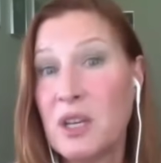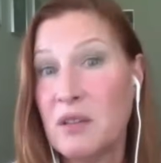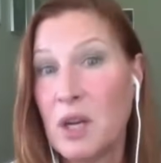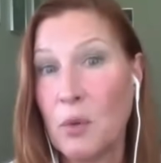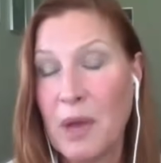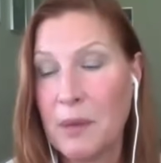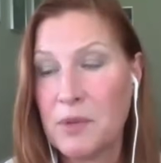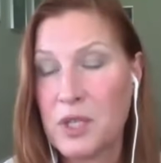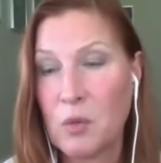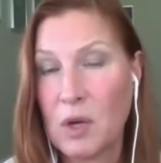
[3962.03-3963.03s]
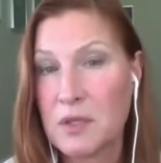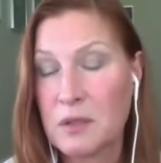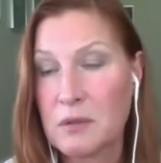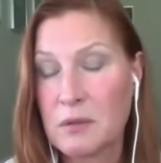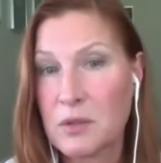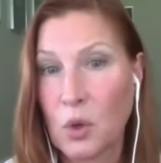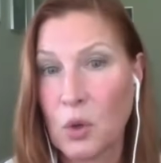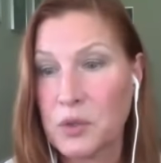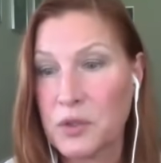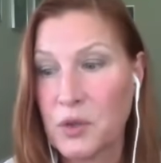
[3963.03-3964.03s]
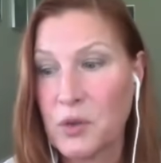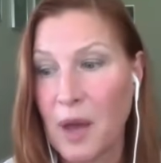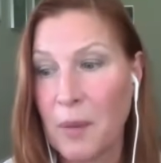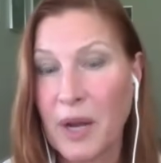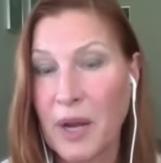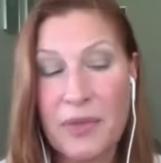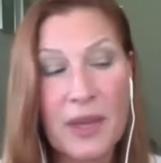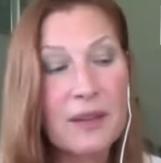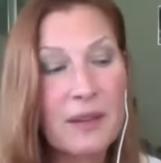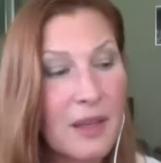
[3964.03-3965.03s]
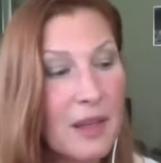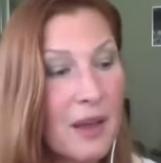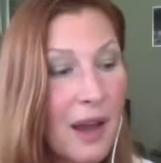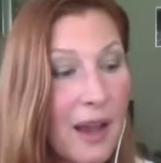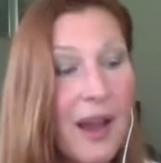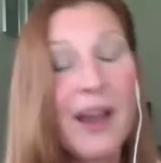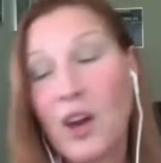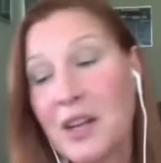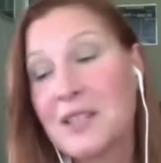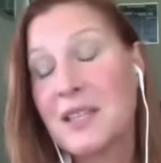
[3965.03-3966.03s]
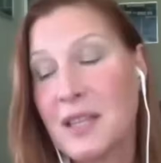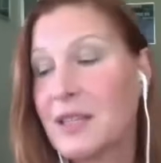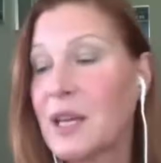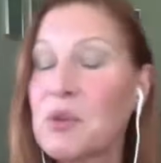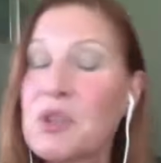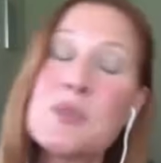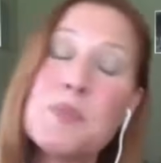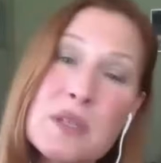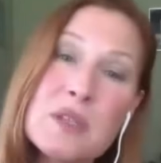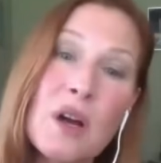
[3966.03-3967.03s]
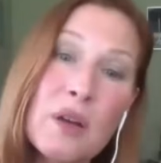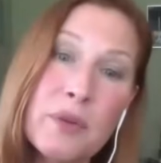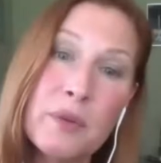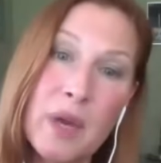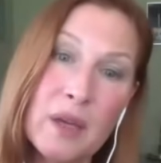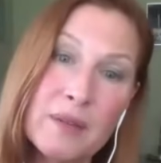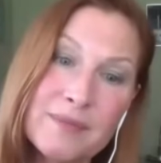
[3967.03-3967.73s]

ago. you know, maybe she wasn't told to do that, but I think I, I honestly think they were just pissed off at me.